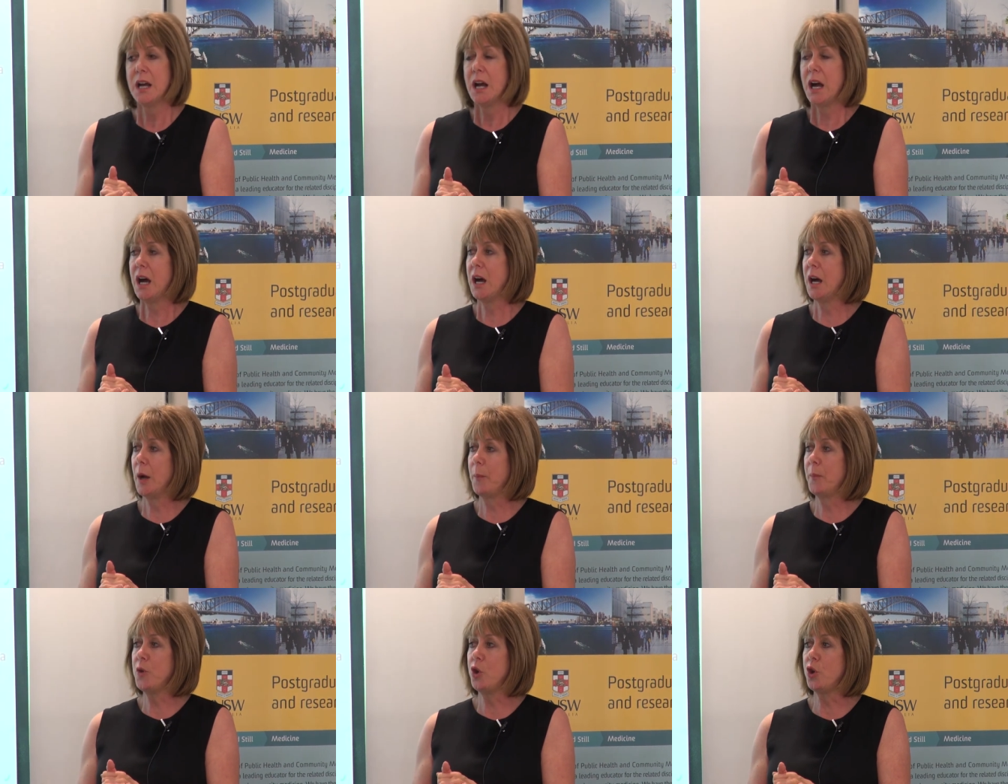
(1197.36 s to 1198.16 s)

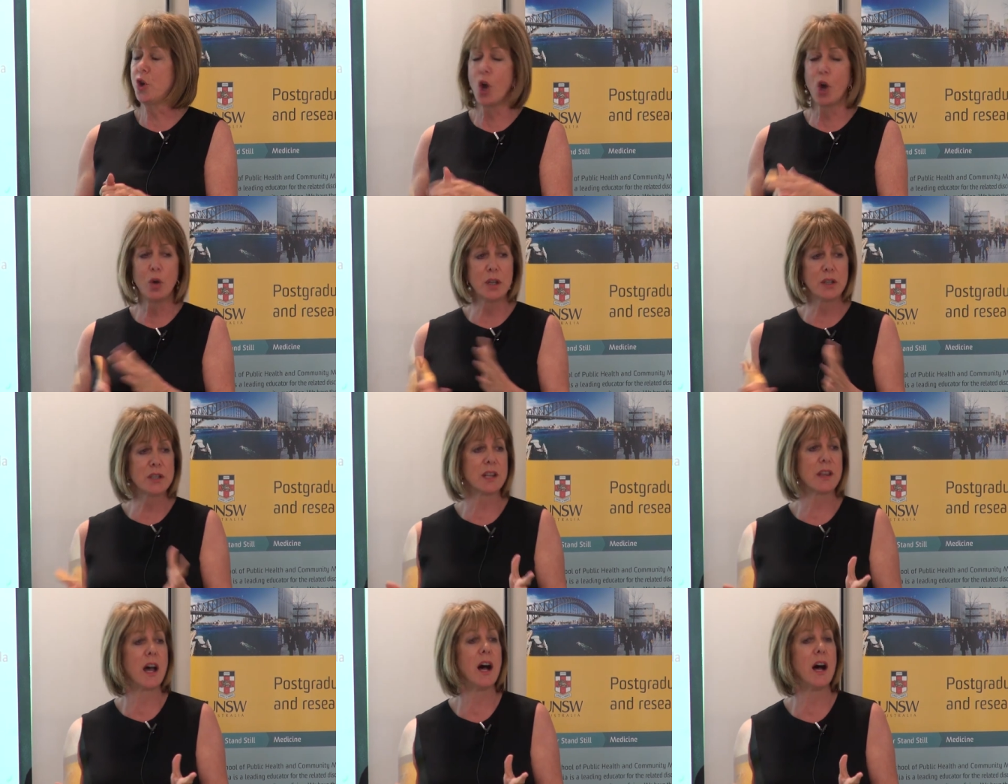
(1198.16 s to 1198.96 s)
Um, you go into
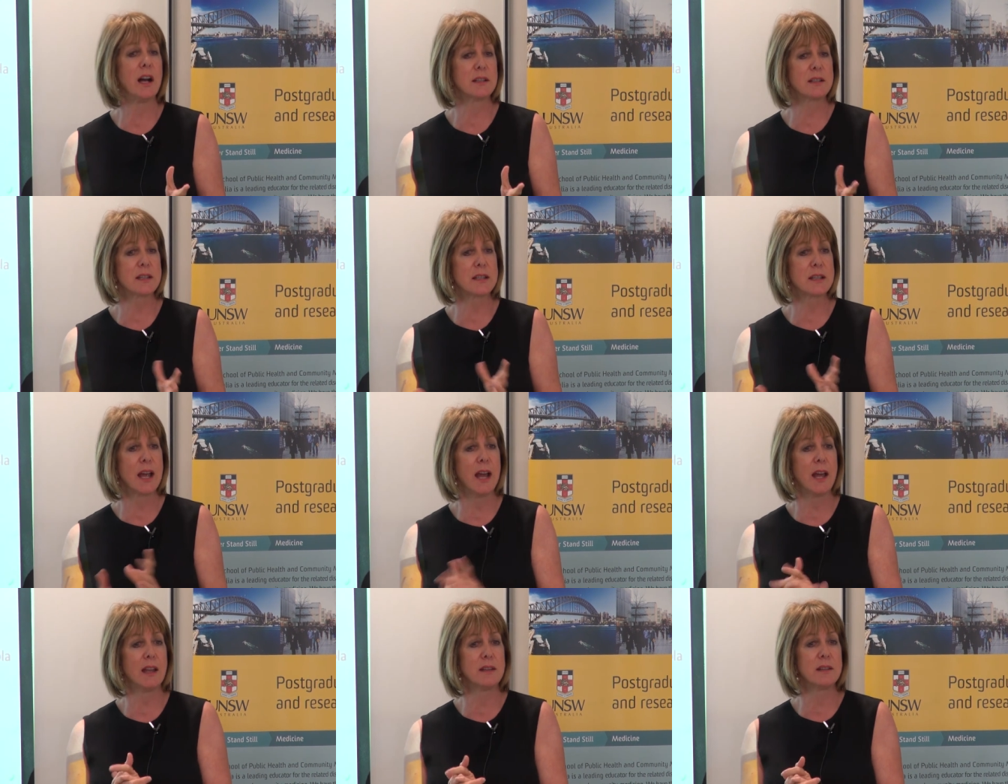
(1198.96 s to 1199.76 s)
the huts
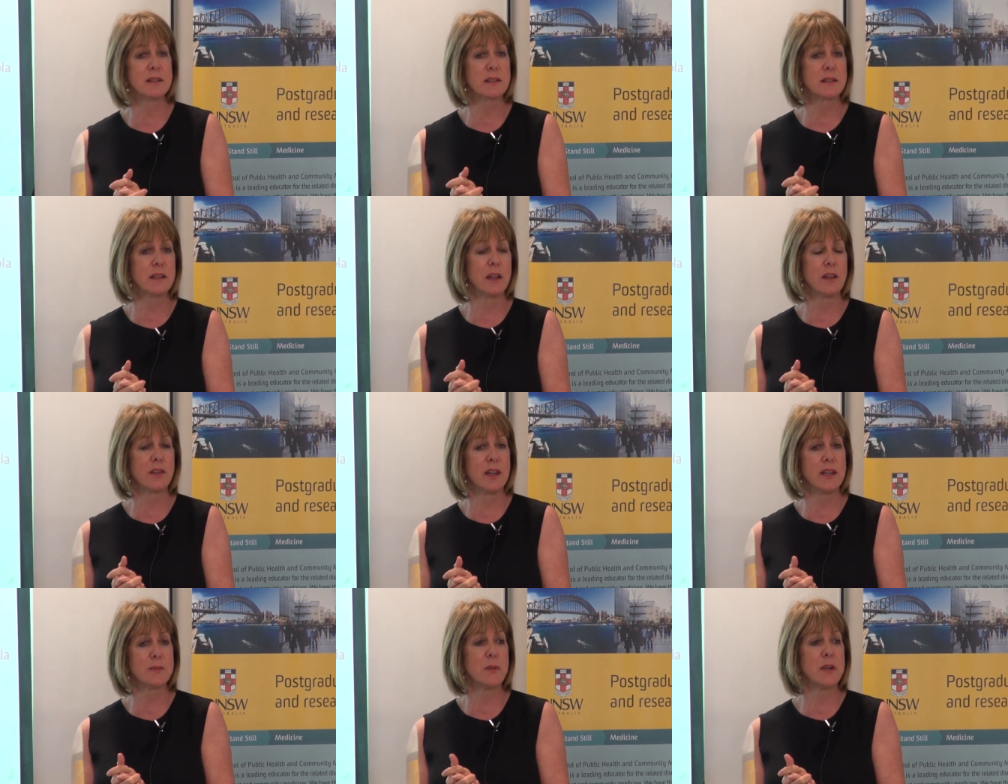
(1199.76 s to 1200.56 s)
and there,
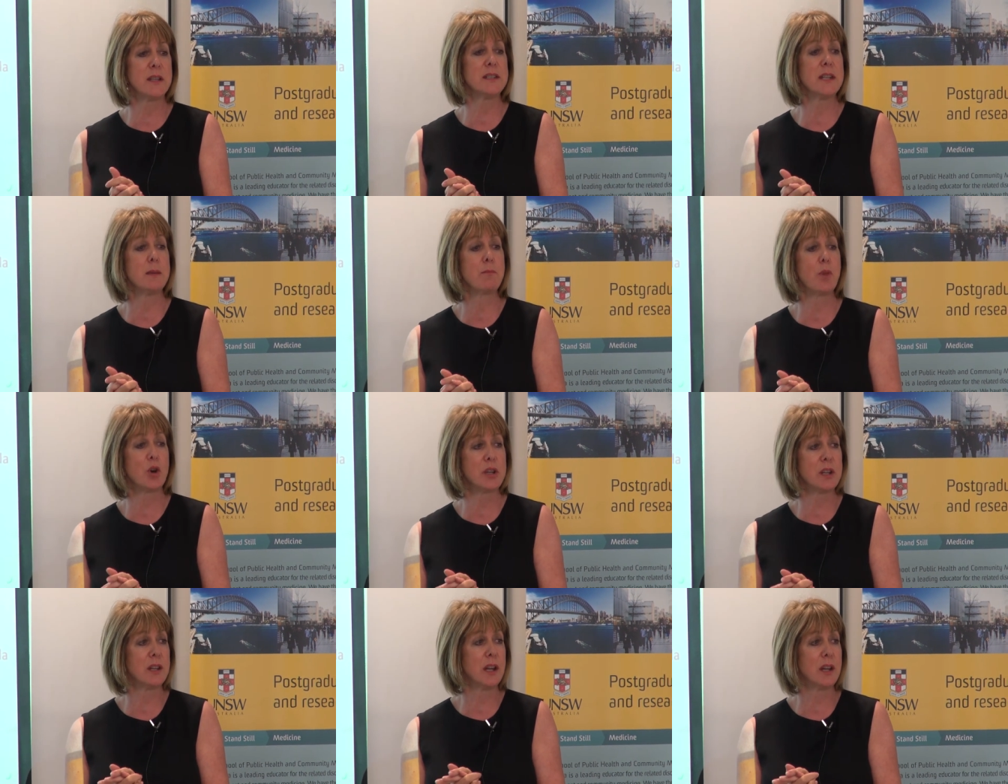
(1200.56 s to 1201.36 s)
there's been a dead
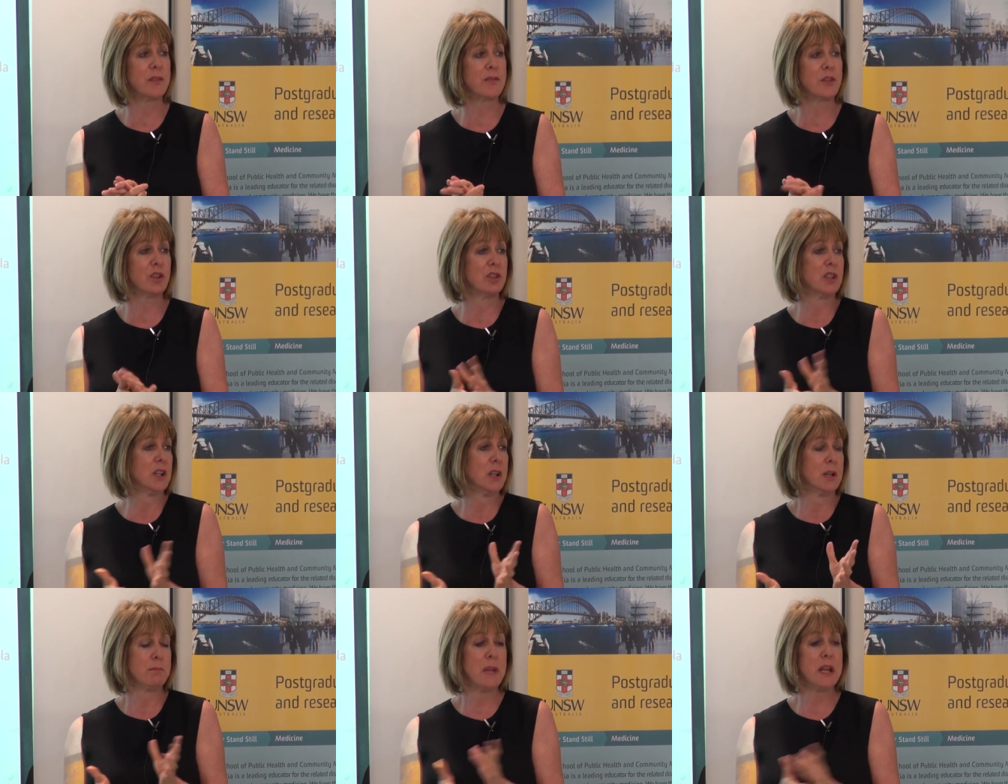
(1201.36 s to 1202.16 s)
body there for
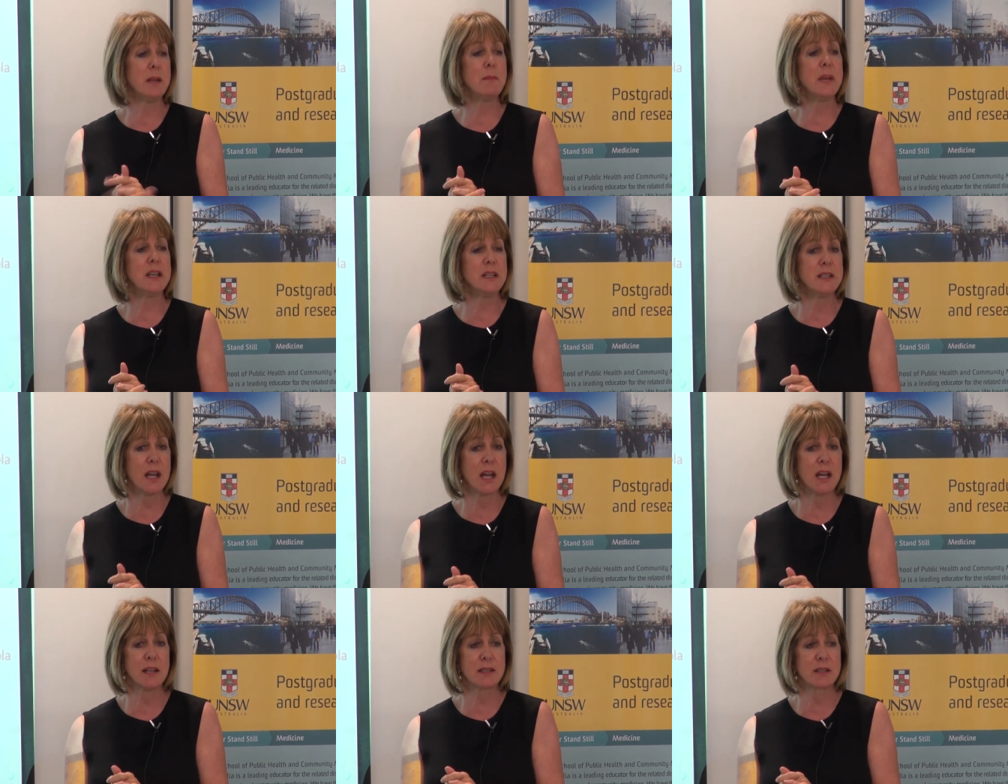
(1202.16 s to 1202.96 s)
many, many
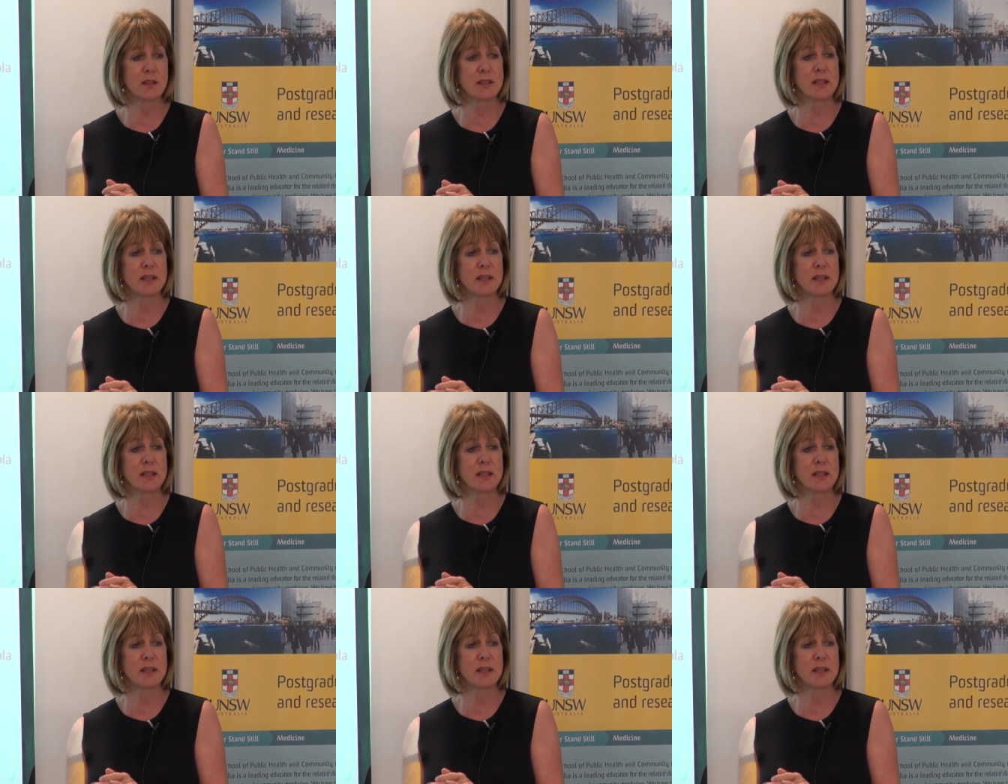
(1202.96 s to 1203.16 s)
days because